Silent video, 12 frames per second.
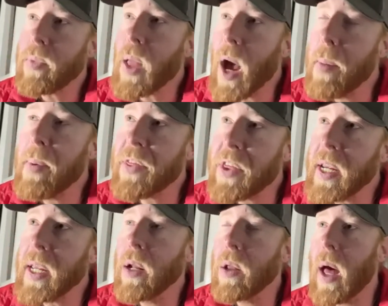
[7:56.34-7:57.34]
I've been
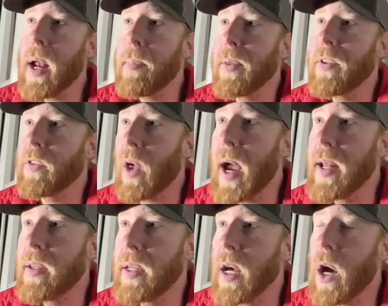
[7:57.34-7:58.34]
thinking a lot about this
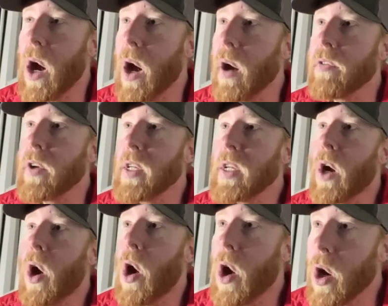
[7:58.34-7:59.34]
idea of
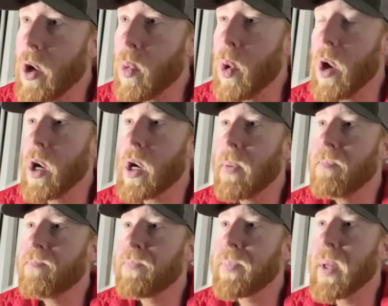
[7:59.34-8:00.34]
hard work,
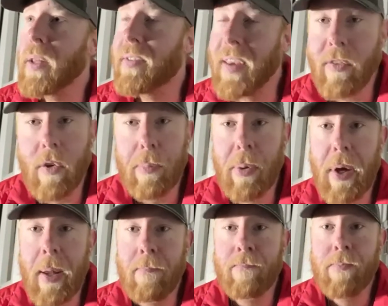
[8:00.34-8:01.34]

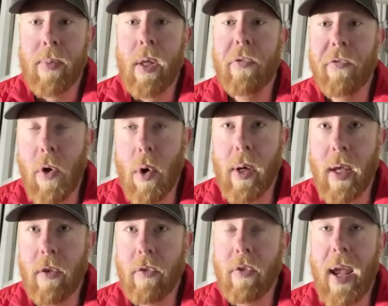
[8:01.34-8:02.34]
discipline,
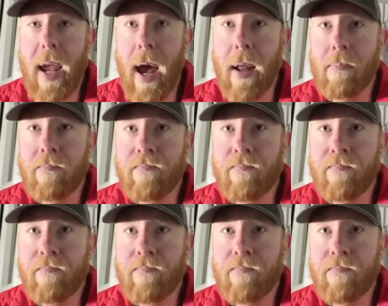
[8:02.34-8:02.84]
focus, and